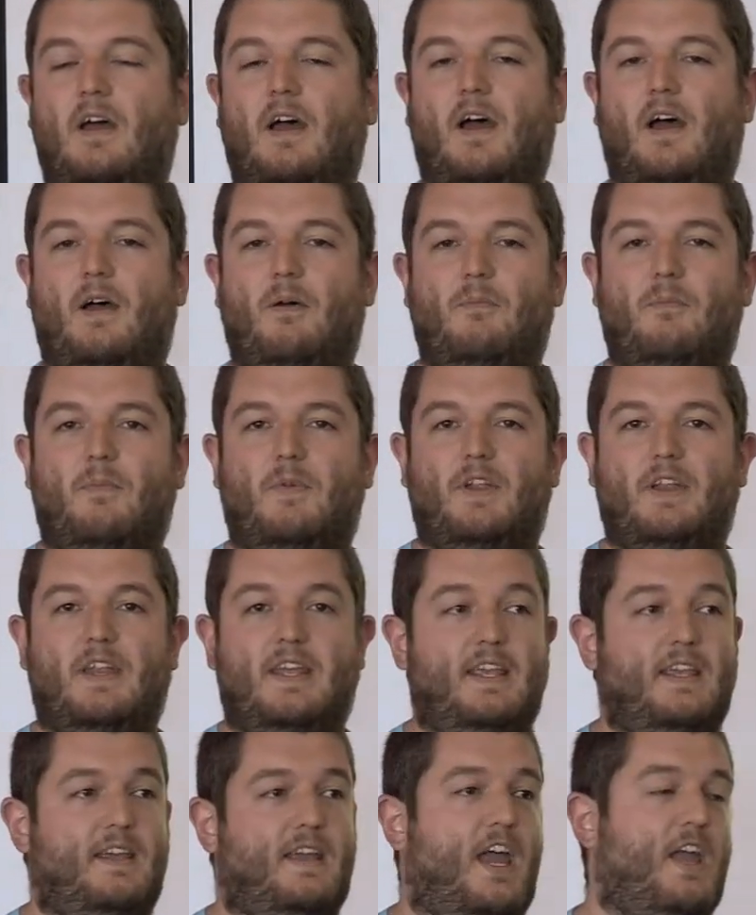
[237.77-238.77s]
Um, and
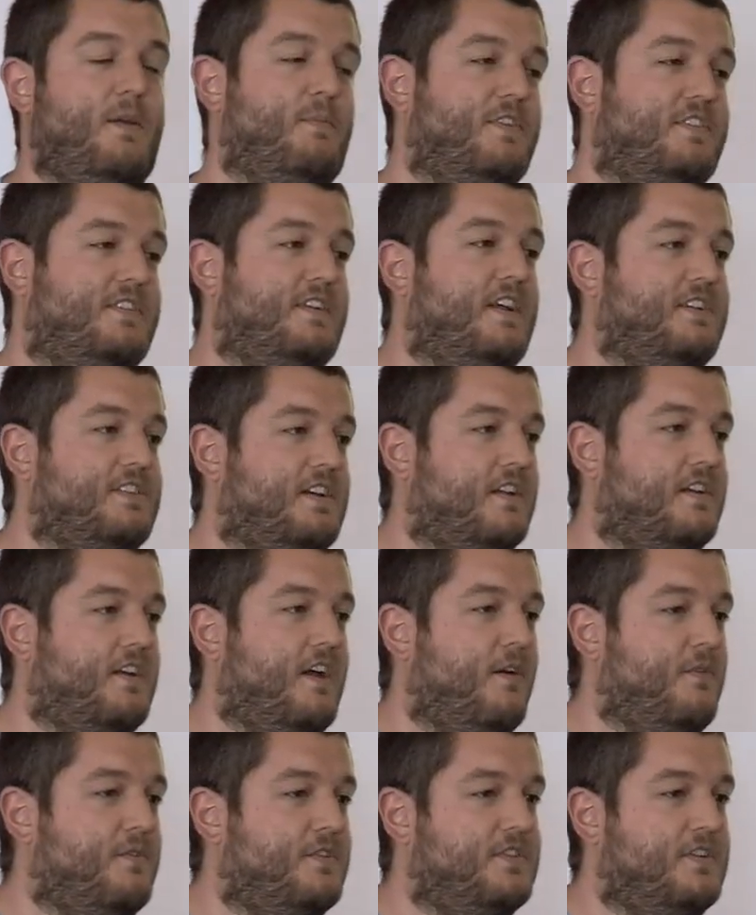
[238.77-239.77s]
he came as an Agile
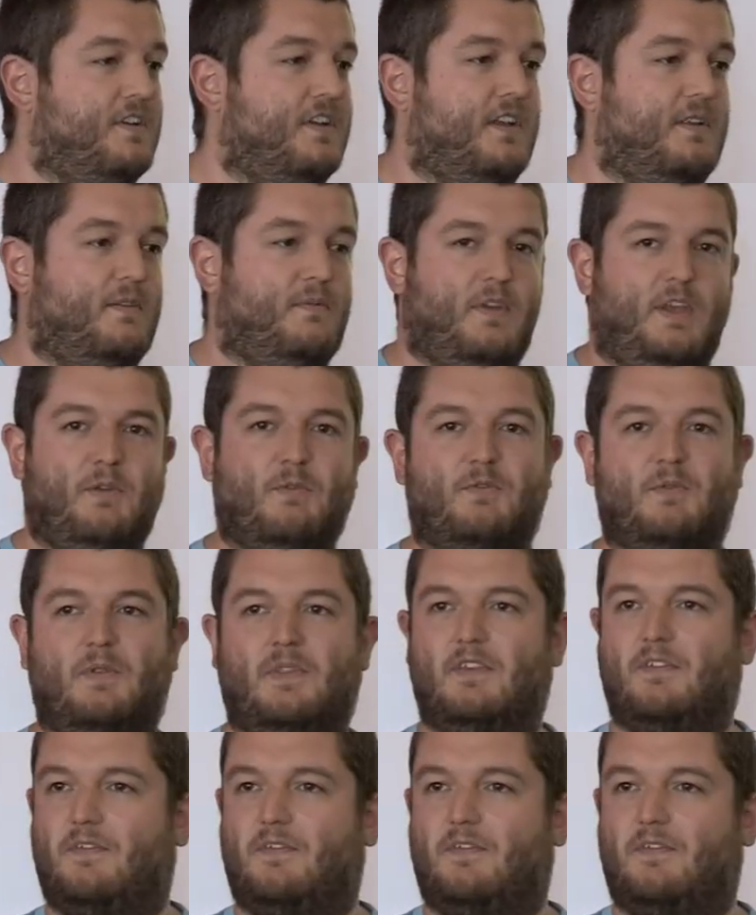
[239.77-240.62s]
coach, and he, he was with